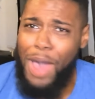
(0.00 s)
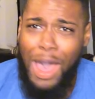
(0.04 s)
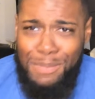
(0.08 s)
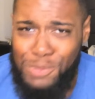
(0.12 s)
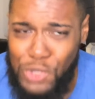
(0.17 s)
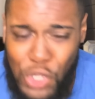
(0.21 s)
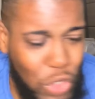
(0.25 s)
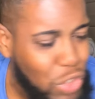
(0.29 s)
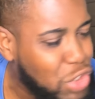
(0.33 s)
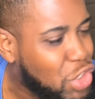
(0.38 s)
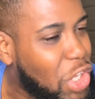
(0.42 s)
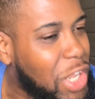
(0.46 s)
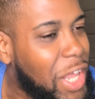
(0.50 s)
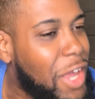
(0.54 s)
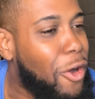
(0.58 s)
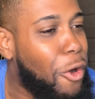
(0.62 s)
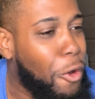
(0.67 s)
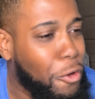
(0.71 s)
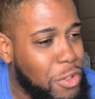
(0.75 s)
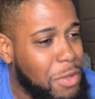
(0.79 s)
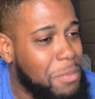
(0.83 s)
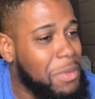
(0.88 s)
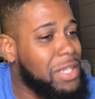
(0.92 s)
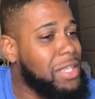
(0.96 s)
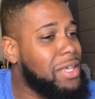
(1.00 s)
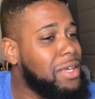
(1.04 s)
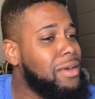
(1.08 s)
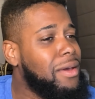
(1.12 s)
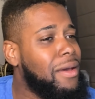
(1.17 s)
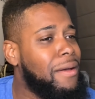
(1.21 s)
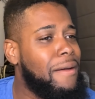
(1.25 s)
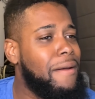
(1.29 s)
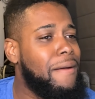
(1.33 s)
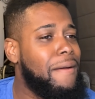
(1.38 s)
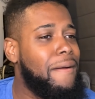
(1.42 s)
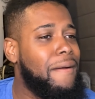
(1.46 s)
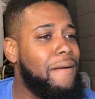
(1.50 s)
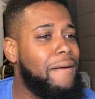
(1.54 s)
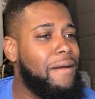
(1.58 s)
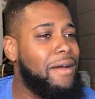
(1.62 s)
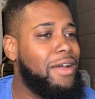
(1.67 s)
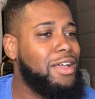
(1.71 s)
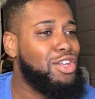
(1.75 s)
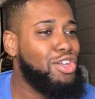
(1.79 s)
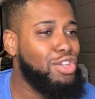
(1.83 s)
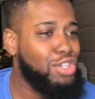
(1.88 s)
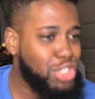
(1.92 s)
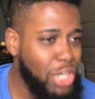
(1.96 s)
so like ultimately,
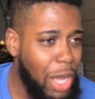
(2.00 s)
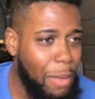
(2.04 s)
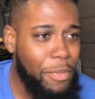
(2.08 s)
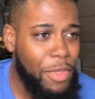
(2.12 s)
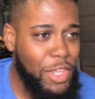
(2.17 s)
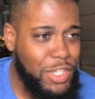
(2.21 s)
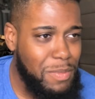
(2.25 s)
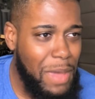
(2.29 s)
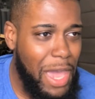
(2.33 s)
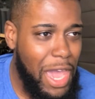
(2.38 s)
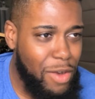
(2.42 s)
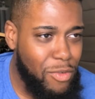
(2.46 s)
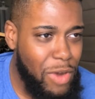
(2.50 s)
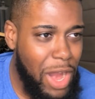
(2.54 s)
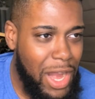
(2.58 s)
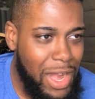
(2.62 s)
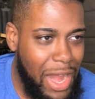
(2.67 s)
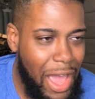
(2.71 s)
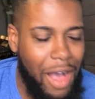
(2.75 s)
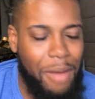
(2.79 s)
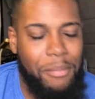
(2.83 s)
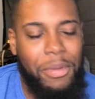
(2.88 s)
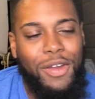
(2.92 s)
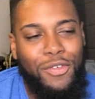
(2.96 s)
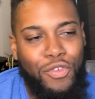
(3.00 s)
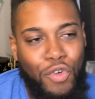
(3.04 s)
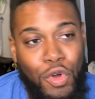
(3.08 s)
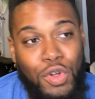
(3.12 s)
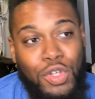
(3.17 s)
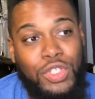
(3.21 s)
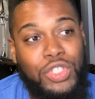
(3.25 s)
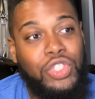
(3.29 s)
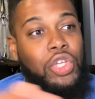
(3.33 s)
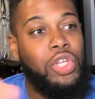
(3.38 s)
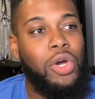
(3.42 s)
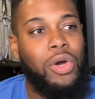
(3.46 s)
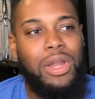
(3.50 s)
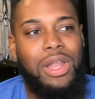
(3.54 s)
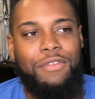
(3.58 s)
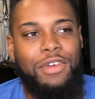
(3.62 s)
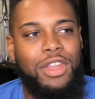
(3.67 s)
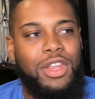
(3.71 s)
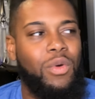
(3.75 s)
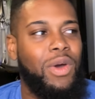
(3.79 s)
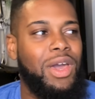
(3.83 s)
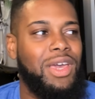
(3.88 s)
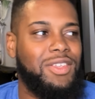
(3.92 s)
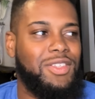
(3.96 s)
jump this man right now. But of course, they don't have any
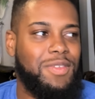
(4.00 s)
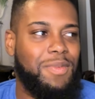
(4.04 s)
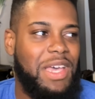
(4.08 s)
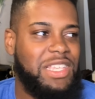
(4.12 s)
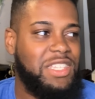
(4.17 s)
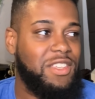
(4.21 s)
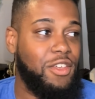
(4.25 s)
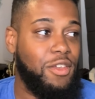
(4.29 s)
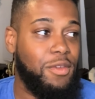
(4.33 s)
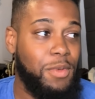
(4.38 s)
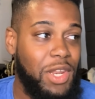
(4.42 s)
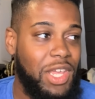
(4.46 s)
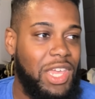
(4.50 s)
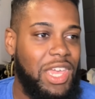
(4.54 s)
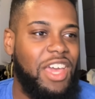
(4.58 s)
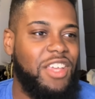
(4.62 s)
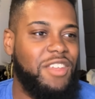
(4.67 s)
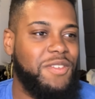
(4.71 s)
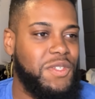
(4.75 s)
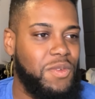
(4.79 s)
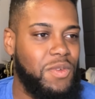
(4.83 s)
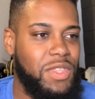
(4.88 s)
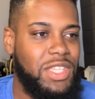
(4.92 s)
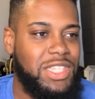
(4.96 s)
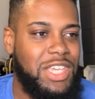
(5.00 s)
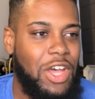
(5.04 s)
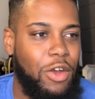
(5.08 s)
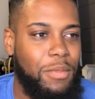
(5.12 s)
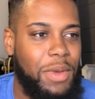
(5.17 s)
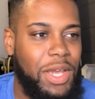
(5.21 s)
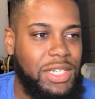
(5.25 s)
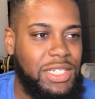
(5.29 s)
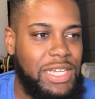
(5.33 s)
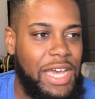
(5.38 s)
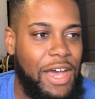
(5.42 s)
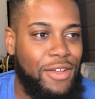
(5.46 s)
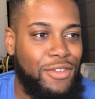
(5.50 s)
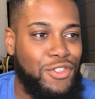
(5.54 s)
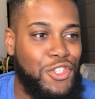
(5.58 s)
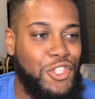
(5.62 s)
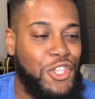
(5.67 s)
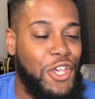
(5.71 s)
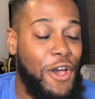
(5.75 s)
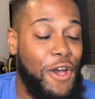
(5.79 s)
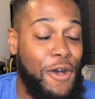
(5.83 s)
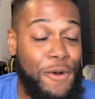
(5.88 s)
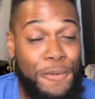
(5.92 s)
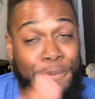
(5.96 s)
ways to massively communicate because with the tower being down,
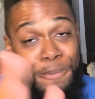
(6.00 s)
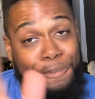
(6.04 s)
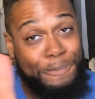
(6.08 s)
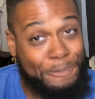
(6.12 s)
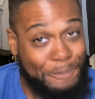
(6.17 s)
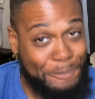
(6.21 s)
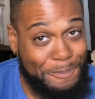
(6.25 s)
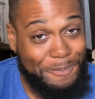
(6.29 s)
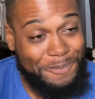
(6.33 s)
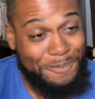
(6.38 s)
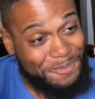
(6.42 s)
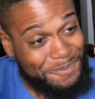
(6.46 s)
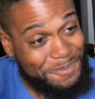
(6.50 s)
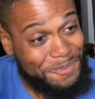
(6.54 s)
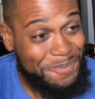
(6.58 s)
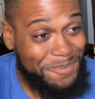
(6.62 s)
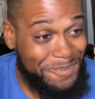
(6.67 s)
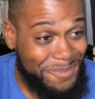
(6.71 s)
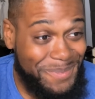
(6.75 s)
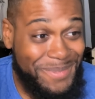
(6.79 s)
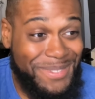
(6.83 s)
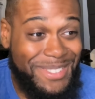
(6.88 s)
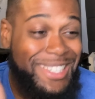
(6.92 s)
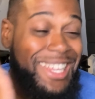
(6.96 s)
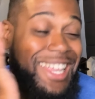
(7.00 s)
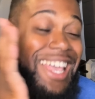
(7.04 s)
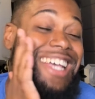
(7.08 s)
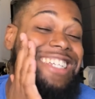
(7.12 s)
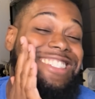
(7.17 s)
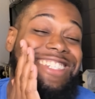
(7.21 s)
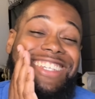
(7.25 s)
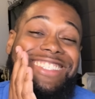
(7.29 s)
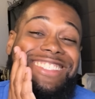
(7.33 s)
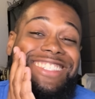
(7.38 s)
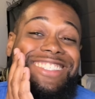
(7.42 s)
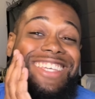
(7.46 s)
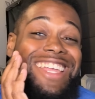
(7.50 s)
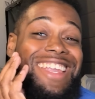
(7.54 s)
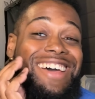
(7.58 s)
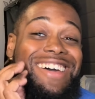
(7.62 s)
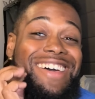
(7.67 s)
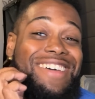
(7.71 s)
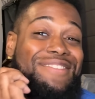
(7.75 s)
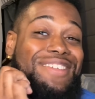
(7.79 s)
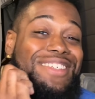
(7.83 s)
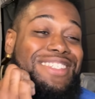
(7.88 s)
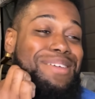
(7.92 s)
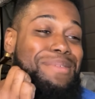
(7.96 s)
so Shin's just gonna
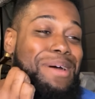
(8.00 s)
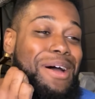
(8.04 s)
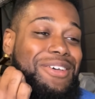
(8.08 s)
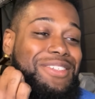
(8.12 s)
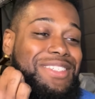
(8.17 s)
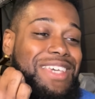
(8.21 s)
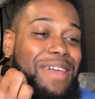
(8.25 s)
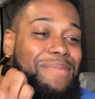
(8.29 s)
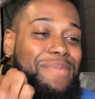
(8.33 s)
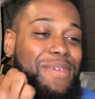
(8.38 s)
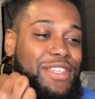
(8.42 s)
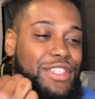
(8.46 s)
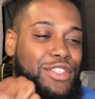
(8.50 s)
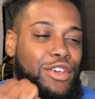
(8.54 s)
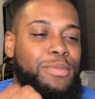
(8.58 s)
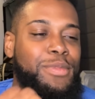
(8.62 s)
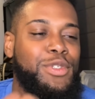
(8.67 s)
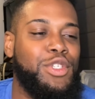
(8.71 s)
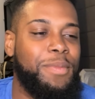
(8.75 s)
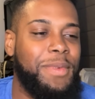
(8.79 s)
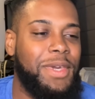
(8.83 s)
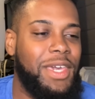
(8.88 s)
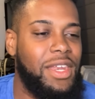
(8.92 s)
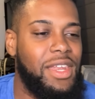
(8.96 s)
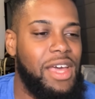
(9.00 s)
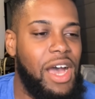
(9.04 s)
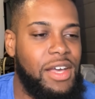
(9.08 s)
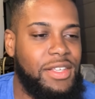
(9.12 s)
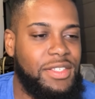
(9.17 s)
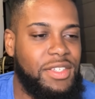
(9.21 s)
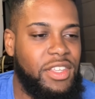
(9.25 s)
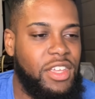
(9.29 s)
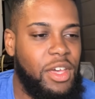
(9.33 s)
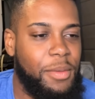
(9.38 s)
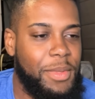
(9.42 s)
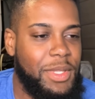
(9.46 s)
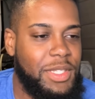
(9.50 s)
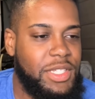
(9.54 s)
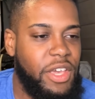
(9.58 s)
have to somehow escape this. So I'm assuming Kindaka's gonna come and save